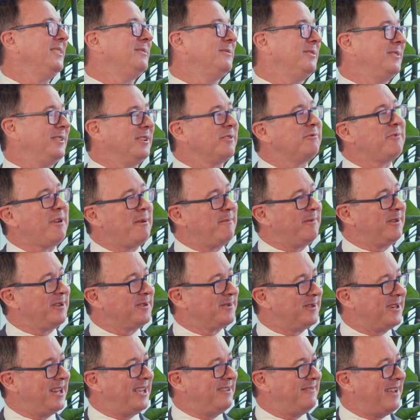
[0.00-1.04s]
or the
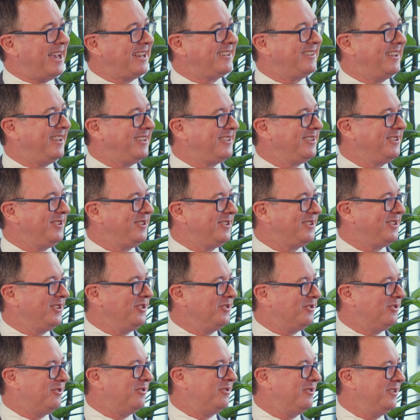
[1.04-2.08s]
criminals want to have access to
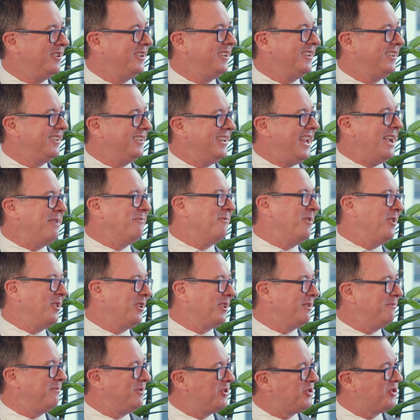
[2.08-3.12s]
your
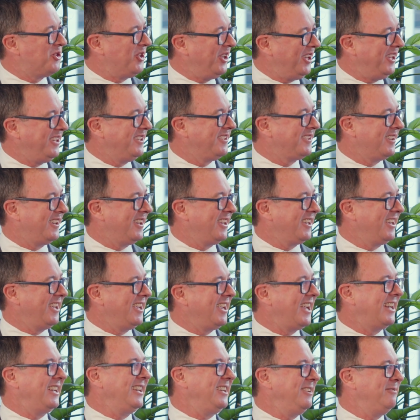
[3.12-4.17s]
network and machines so they can
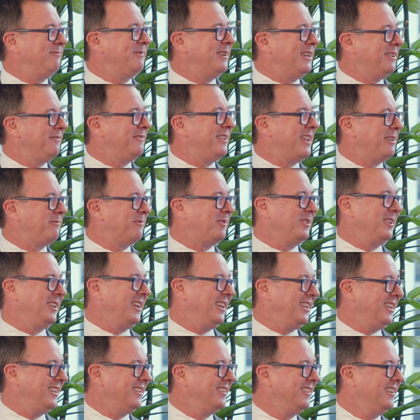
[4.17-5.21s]
get in whenever they want to
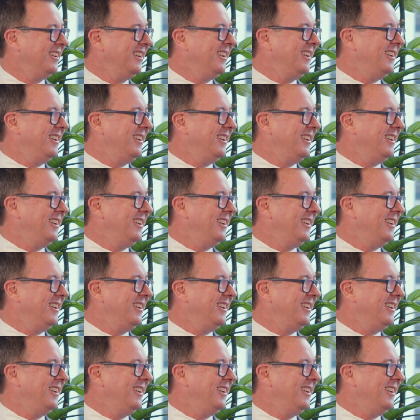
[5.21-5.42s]
get in.